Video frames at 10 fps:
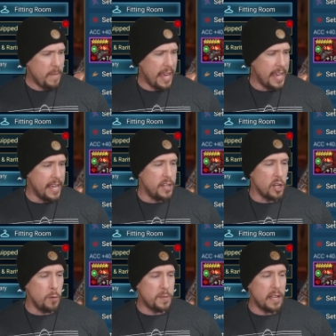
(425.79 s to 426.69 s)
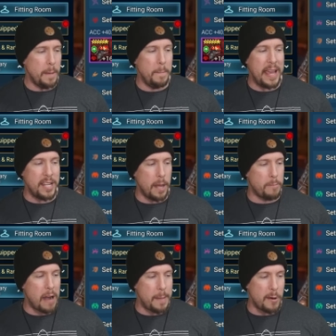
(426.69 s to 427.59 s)
and oops,
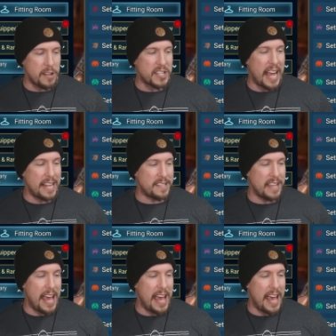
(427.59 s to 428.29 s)
primary stats,